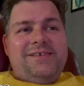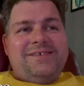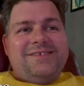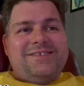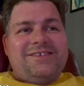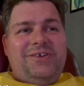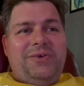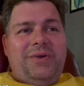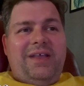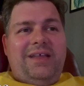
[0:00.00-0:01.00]

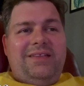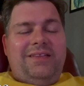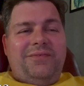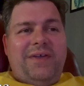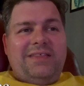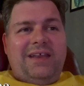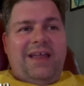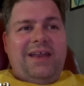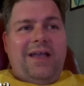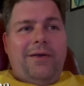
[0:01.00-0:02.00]
So the fact that I
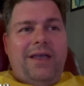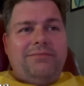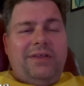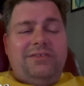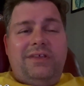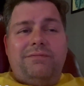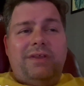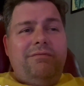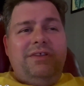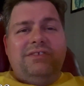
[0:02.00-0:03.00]
now have to, it's
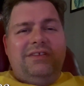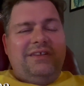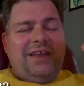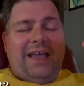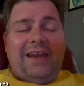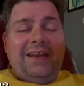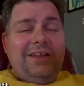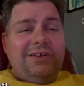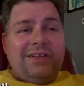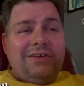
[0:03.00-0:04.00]
a tiny
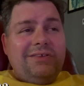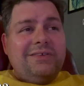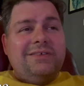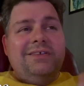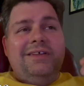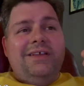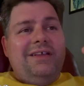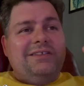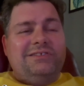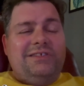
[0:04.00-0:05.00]
little needle.
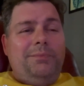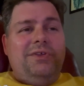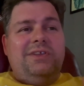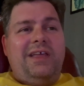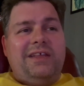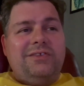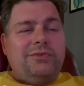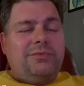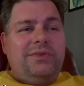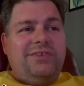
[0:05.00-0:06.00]
It's subcutaneous,
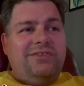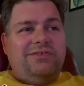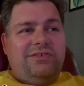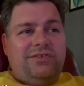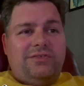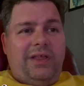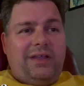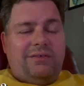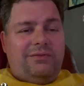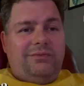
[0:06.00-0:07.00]
which means it's just
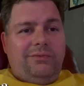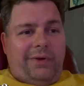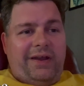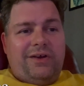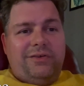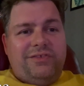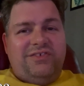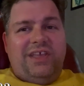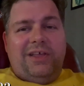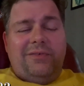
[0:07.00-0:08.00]
like right under the
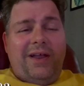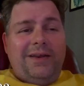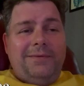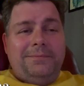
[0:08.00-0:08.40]
skin, right?